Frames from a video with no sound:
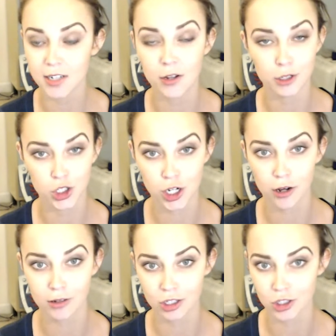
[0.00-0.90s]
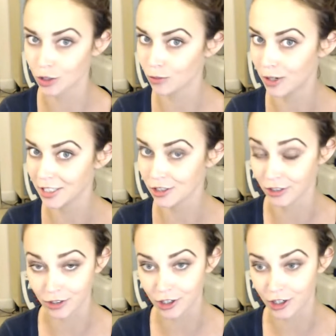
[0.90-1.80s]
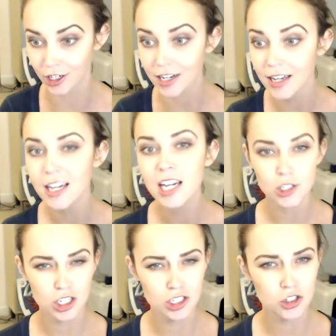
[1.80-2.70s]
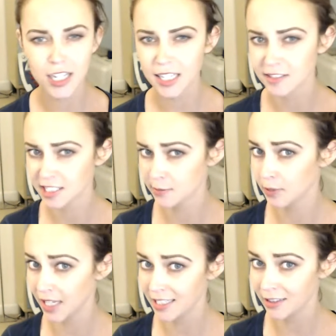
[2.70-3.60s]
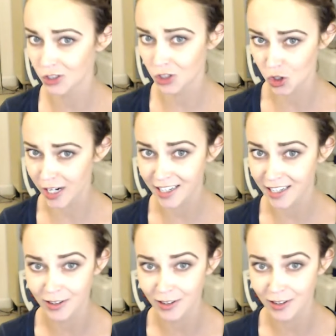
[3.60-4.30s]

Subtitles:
on the show that you're wanting to learn, just try to explain the trick